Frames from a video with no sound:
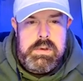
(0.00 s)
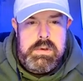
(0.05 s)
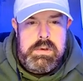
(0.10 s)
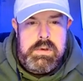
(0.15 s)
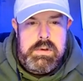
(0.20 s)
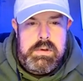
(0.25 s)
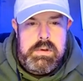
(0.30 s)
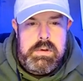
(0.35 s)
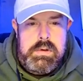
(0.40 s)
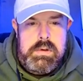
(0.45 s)

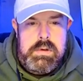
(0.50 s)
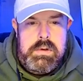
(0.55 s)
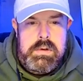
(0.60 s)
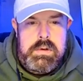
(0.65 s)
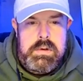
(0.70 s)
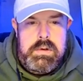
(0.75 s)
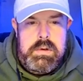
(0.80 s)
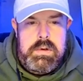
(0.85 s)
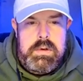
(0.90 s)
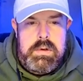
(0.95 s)

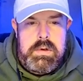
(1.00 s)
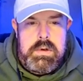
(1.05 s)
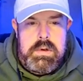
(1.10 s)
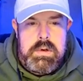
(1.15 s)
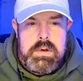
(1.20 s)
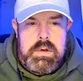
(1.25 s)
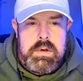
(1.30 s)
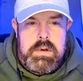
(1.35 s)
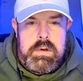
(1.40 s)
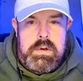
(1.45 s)

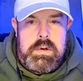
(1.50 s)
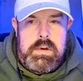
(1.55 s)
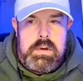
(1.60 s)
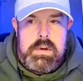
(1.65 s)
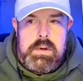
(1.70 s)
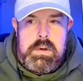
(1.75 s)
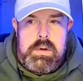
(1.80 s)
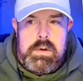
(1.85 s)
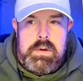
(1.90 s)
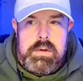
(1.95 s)

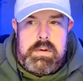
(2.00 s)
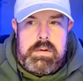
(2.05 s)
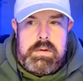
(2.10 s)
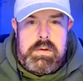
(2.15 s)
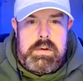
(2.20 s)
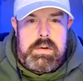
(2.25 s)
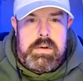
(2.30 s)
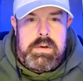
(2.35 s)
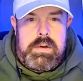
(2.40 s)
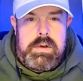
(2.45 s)

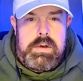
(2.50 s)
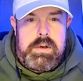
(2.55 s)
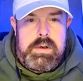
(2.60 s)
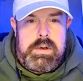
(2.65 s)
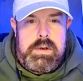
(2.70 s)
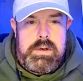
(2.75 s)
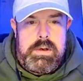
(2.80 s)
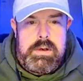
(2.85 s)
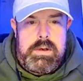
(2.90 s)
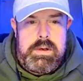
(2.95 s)

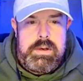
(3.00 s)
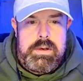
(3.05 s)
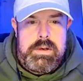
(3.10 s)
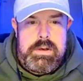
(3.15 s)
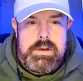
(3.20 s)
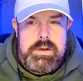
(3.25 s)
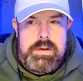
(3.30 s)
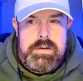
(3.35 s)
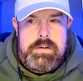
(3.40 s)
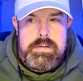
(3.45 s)

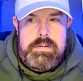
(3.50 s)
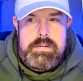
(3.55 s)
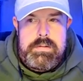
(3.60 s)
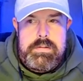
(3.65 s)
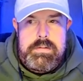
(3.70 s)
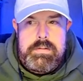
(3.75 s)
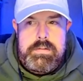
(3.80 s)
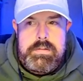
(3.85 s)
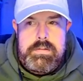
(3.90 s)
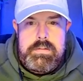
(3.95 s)

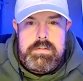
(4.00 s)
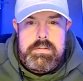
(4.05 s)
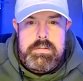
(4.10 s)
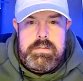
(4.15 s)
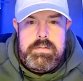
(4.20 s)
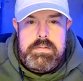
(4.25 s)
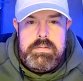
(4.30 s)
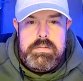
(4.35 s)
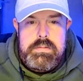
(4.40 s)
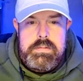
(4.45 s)

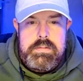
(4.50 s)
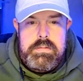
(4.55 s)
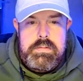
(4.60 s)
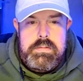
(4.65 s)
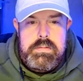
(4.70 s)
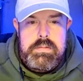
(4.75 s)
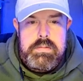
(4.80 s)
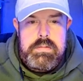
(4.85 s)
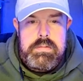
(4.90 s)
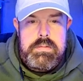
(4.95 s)

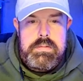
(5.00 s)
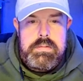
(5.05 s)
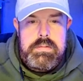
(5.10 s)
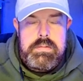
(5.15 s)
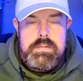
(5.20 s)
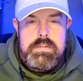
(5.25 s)
(not speaking)